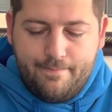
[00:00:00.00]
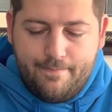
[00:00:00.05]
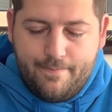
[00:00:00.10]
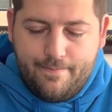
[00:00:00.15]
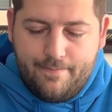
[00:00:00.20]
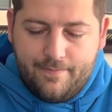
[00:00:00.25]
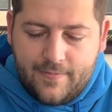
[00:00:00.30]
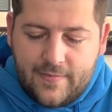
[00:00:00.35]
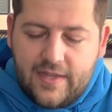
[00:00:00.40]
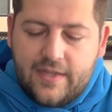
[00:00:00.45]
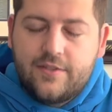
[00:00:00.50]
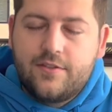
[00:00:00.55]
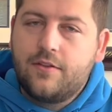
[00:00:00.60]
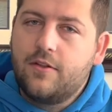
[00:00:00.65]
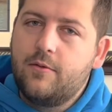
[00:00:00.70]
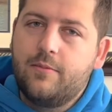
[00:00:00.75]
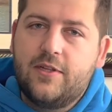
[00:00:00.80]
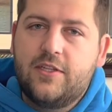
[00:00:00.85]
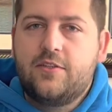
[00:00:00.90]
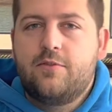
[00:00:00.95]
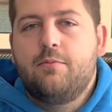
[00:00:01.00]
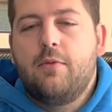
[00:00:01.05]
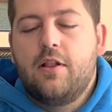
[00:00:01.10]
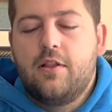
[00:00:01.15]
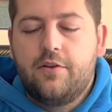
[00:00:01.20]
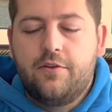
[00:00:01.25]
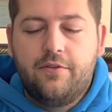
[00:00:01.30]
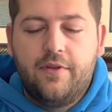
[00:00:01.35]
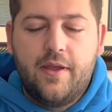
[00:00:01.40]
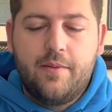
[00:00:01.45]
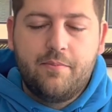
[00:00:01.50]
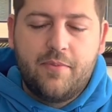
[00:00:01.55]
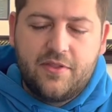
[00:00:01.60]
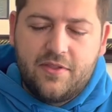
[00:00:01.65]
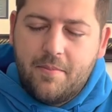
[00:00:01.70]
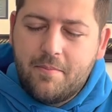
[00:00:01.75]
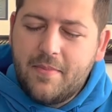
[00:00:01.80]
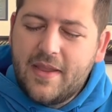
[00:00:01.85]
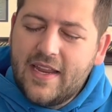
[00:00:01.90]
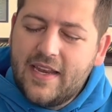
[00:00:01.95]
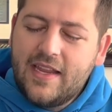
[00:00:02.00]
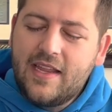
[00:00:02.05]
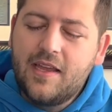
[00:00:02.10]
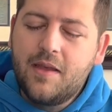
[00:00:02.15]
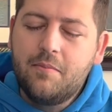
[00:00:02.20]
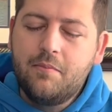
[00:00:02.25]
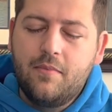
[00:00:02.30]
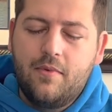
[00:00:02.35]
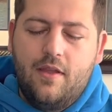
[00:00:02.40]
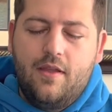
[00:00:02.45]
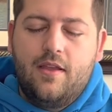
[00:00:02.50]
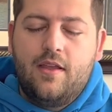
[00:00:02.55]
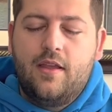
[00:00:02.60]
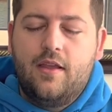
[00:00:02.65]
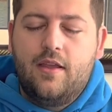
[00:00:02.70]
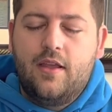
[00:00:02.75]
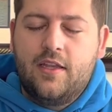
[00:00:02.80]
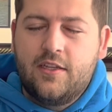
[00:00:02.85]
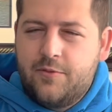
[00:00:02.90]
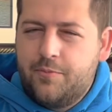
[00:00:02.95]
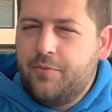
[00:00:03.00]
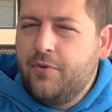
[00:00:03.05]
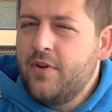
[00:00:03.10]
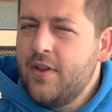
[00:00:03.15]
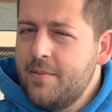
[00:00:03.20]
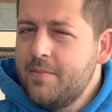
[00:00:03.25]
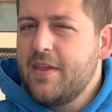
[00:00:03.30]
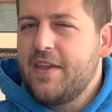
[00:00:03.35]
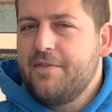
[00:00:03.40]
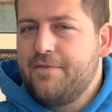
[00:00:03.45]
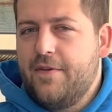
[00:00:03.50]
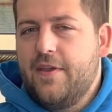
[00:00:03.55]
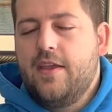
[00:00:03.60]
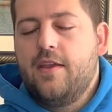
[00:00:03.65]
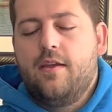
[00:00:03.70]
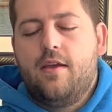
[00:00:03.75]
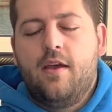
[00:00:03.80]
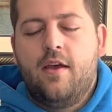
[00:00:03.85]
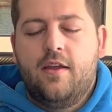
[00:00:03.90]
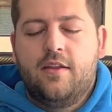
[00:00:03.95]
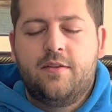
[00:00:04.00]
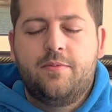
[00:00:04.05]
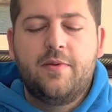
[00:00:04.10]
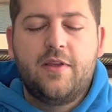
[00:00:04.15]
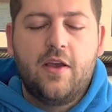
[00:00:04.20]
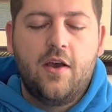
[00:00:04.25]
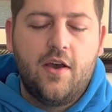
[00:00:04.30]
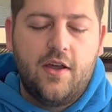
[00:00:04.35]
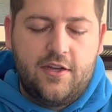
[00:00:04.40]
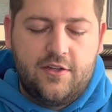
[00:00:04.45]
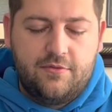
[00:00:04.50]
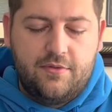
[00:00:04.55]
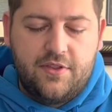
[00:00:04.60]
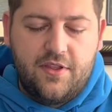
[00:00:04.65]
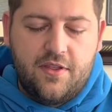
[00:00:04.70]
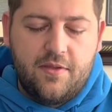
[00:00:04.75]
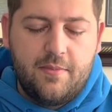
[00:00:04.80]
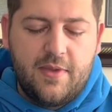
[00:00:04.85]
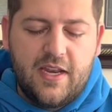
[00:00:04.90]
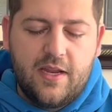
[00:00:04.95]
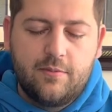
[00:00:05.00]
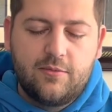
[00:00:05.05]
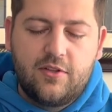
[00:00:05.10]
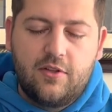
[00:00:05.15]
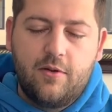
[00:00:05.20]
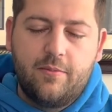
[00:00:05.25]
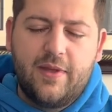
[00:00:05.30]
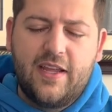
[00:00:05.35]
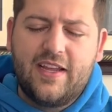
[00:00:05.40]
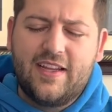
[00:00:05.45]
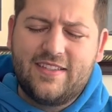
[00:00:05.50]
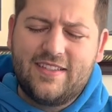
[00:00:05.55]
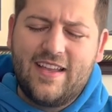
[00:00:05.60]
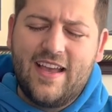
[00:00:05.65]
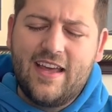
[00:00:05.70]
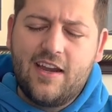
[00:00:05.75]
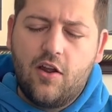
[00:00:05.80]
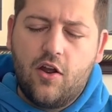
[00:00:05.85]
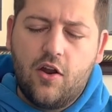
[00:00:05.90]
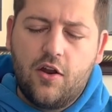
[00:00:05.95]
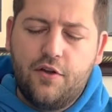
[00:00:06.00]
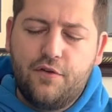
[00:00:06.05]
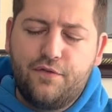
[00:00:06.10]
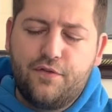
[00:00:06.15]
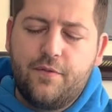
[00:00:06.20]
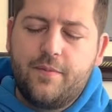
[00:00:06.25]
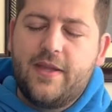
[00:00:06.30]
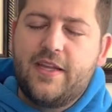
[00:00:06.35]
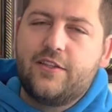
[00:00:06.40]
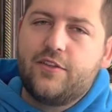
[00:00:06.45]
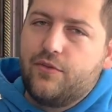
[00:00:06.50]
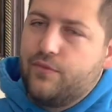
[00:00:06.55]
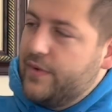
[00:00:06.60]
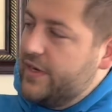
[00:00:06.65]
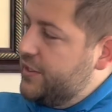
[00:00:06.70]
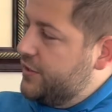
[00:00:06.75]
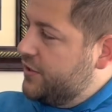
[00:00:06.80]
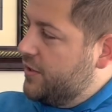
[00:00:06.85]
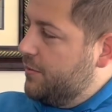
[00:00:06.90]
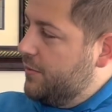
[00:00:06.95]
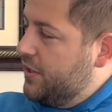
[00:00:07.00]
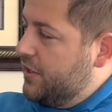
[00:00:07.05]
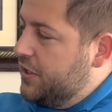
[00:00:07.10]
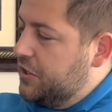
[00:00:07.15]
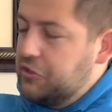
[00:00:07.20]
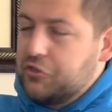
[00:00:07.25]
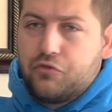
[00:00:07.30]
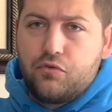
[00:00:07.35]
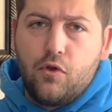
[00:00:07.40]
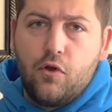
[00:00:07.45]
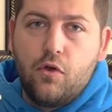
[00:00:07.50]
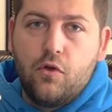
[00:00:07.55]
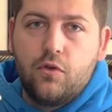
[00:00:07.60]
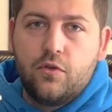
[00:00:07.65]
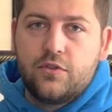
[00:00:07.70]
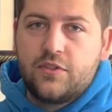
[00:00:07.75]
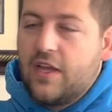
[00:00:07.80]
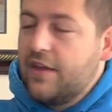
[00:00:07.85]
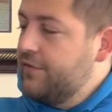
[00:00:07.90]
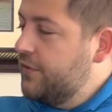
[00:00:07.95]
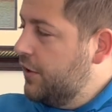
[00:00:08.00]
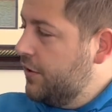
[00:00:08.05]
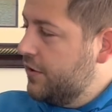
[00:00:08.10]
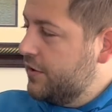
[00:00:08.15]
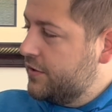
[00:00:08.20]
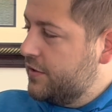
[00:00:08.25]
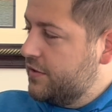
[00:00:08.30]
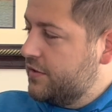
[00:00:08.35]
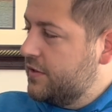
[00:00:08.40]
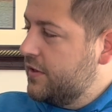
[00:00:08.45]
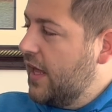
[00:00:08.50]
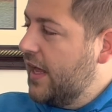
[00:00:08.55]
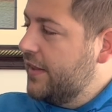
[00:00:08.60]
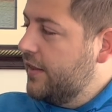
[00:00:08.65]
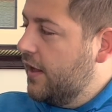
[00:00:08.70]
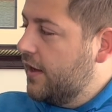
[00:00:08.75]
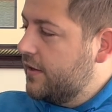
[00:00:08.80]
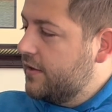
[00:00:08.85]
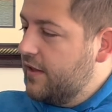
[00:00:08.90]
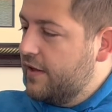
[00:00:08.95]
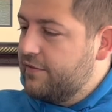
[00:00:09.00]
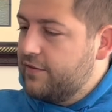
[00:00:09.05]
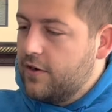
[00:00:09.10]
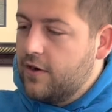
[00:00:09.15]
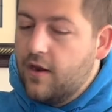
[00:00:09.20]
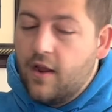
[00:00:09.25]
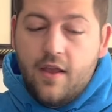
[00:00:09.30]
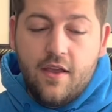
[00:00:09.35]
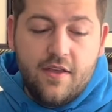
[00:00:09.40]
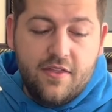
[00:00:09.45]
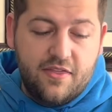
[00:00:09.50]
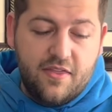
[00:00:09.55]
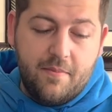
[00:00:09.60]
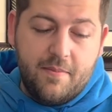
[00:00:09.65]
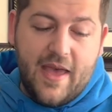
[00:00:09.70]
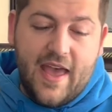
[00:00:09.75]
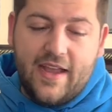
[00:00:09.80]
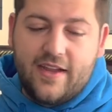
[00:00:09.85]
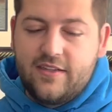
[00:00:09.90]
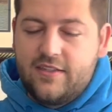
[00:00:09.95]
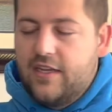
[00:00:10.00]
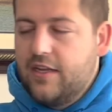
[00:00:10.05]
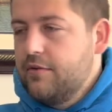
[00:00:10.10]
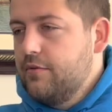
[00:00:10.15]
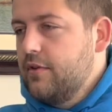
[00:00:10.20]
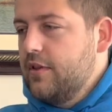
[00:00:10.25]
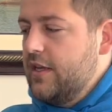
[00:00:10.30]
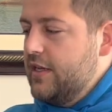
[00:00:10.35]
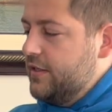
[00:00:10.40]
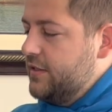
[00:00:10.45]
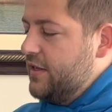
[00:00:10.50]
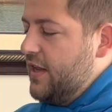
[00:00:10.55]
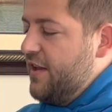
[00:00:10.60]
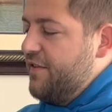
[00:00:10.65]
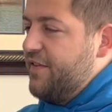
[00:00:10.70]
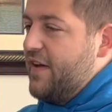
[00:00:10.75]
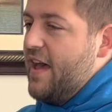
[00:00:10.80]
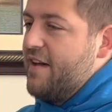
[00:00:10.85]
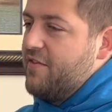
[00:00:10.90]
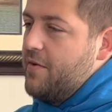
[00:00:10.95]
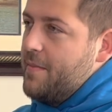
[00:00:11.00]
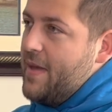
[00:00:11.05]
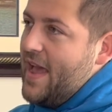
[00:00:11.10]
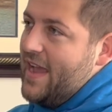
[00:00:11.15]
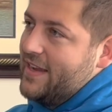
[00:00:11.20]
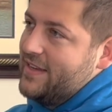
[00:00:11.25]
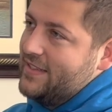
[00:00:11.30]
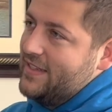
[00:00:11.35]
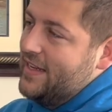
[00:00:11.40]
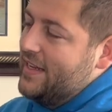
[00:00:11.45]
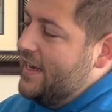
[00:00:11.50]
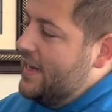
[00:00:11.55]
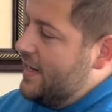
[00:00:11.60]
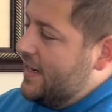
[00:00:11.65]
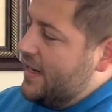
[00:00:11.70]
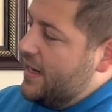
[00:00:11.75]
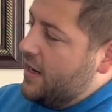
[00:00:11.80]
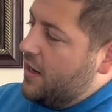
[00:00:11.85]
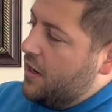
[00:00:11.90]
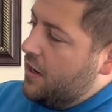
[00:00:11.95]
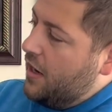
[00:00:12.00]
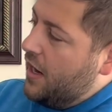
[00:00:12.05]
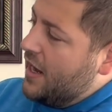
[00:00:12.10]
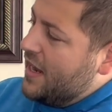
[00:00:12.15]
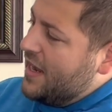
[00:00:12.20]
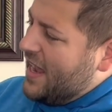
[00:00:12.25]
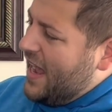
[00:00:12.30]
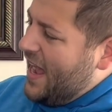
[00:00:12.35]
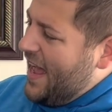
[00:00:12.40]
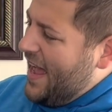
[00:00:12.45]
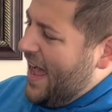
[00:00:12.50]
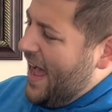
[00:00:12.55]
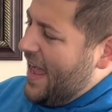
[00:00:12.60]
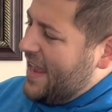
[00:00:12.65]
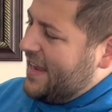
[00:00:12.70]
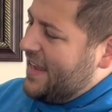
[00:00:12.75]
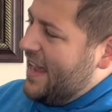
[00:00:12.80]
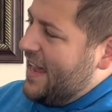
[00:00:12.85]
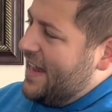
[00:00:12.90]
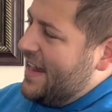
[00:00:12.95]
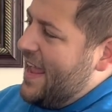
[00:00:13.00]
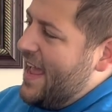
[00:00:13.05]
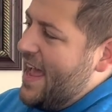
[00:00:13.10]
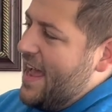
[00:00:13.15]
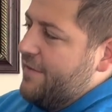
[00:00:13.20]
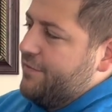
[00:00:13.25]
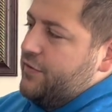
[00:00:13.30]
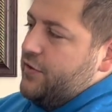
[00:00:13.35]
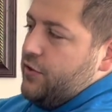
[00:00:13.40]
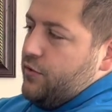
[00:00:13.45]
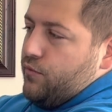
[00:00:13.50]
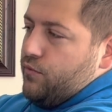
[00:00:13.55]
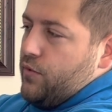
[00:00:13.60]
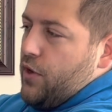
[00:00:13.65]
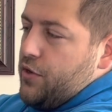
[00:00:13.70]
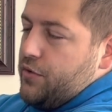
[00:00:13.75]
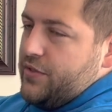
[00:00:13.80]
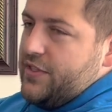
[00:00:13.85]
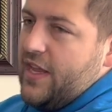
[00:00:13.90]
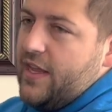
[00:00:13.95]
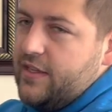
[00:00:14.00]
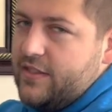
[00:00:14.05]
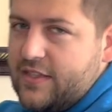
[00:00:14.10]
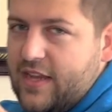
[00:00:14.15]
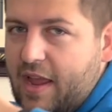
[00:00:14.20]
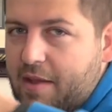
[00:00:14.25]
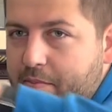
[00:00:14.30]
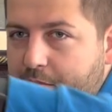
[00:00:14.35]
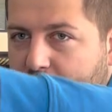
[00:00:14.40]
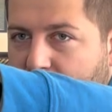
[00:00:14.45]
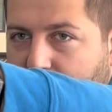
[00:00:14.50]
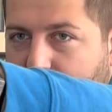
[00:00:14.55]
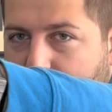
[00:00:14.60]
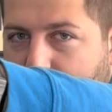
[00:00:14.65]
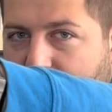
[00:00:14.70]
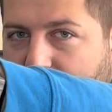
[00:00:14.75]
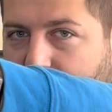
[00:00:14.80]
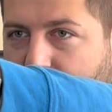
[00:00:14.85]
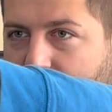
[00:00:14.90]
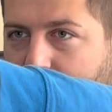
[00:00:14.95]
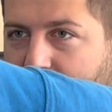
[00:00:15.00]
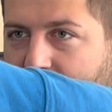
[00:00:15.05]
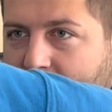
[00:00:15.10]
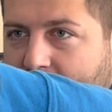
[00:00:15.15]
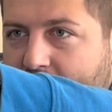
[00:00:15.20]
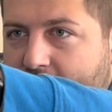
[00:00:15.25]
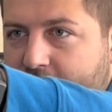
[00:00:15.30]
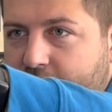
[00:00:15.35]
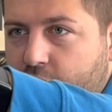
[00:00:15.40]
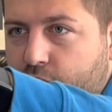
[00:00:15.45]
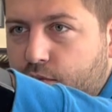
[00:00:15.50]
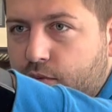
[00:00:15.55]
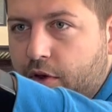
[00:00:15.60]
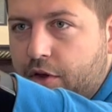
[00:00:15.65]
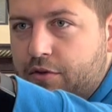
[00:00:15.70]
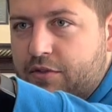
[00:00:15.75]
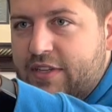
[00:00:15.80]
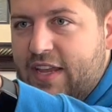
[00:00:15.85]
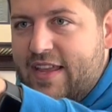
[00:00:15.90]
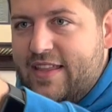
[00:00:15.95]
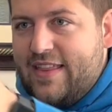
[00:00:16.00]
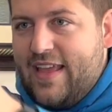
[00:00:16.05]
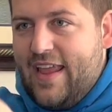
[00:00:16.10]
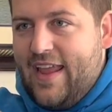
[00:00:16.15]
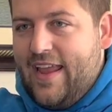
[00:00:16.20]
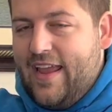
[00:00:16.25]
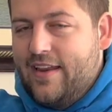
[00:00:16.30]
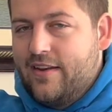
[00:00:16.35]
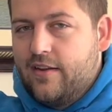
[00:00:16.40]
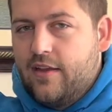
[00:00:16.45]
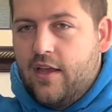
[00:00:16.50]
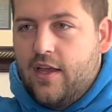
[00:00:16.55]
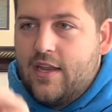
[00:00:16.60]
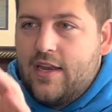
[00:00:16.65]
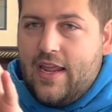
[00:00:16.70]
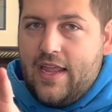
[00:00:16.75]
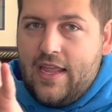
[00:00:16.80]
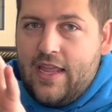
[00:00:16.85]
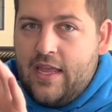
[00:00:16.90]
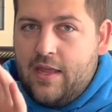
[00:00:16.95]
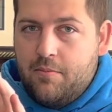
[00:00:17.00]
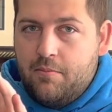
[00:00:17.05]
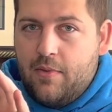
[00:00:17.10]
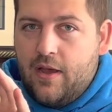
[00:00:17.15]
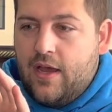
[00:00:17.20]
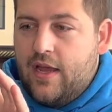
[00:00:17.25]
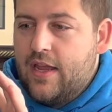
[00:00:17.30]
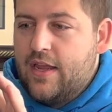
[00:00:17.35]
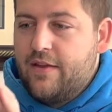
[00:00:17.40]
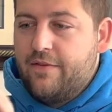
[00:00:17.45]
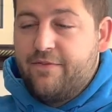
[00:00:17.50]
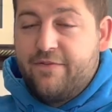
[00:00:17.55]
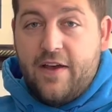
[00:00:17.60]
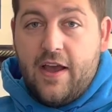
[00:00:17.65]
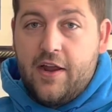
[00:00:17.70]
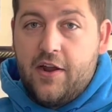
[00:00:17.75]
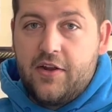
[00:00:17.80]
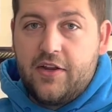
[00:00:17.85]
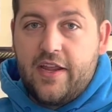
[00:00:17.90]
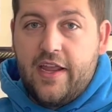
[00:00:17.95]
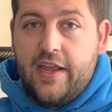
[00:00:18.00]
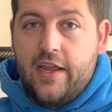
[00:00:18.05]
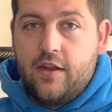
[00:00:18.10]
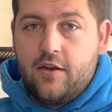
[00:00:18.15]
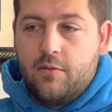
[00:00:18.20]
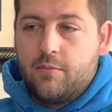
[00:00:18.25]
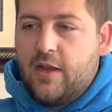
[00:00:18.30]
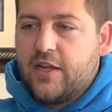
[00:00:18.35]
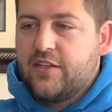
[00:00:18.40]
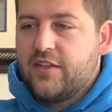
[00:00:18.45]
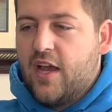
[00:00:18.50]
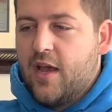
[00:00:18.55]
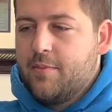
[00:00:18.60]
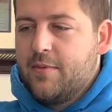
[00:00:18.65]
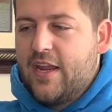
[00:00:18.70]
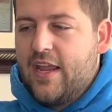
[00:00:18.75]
needs a little bit smaller grip. But the medium is pretty beefy, to be honest with you. The medium's a little big. It's kind of hard for me to reach some of the controls. I've noticed the slide lock lever, the magazine release. Say if I have a magazine in here, I kind of have to rotate. Say I build my grip, I kind of have to rotate the handgun in my firing hand or my dominant